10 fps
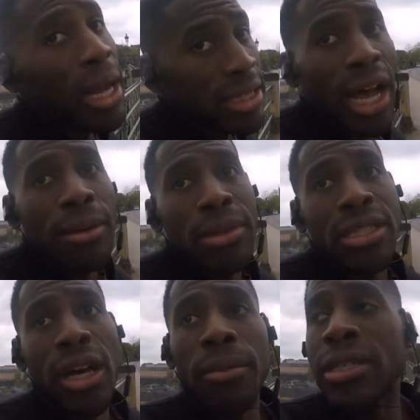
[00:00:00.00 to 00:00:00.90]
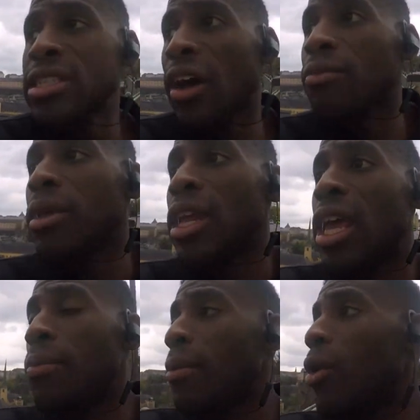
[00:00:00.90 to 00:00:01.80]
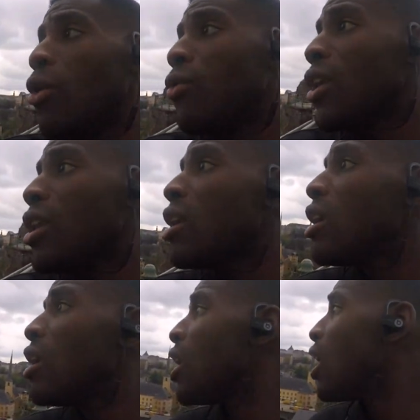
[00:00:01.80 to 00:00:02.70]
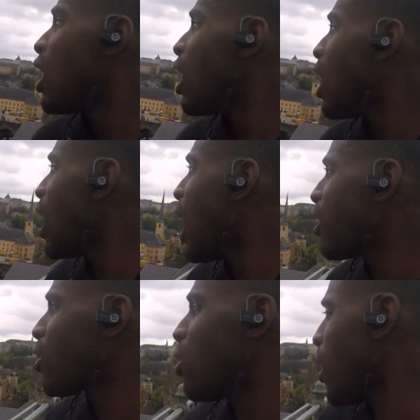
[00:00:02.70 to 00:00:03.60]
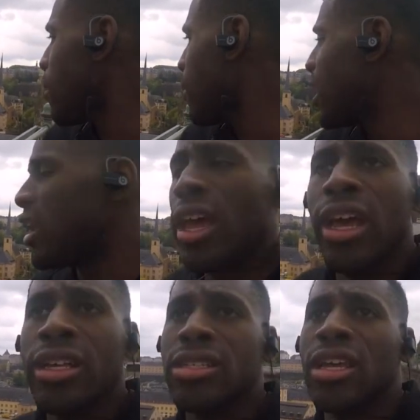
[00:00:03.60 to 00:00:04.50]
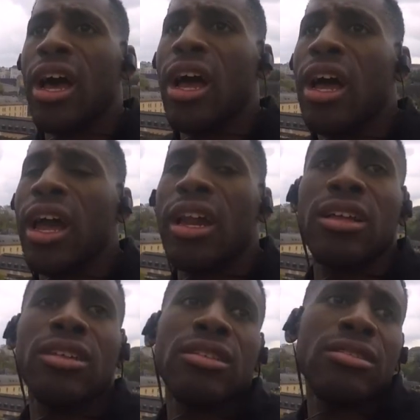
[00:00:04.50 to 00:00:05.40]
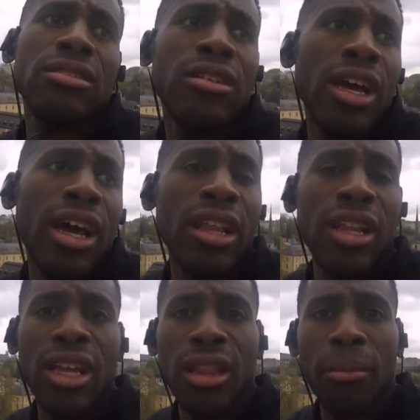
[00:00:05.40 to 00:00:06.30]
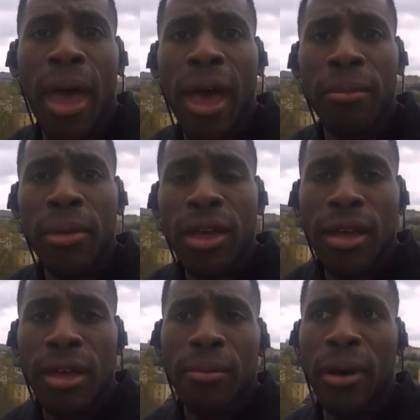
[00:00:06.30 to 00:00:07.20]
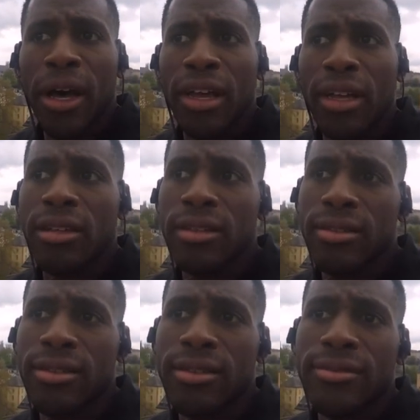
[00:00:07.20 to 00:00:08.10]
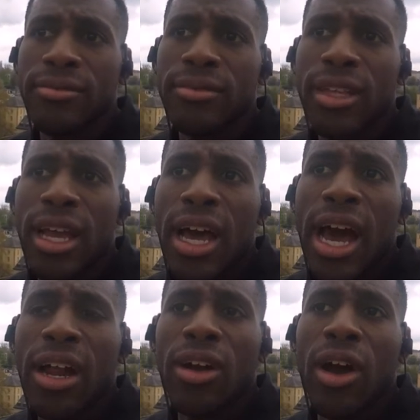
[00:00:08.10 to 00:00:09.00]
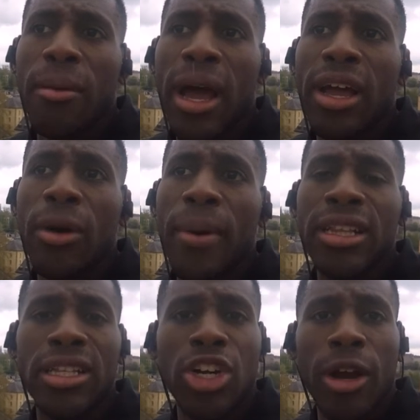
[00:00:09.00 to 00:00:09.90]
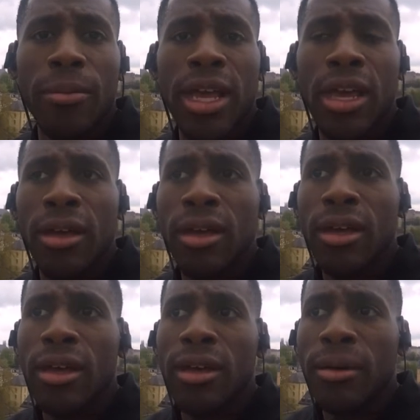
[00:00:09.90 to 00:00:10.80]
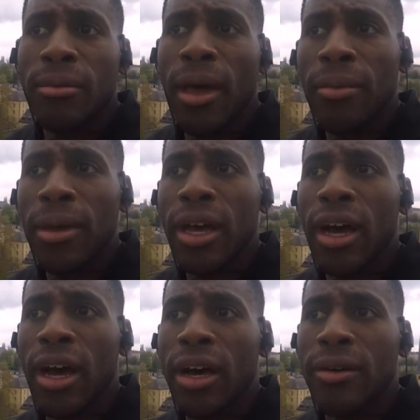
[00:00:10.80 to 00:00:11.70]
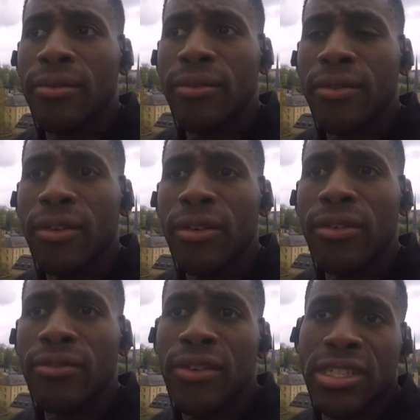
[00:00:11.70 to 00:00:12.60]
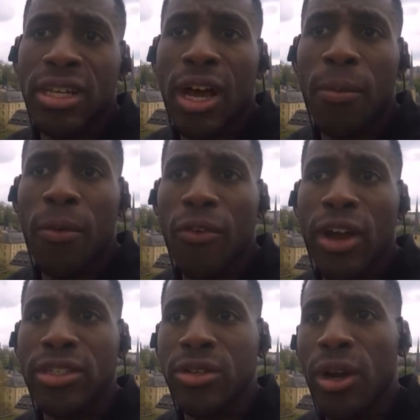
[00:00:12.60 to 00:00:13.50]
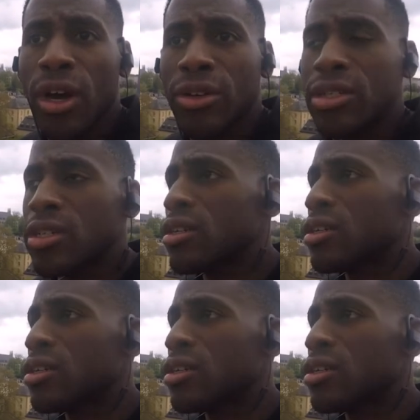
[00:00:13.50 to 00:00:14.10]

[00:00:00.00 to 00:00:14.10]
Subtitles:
my time is up. It's time for me to keep it moving. I don't know where I'm headed next. I gotta look at the map, but I don't know. I might go back to Germany, maybe visit a couple friends. Who knows?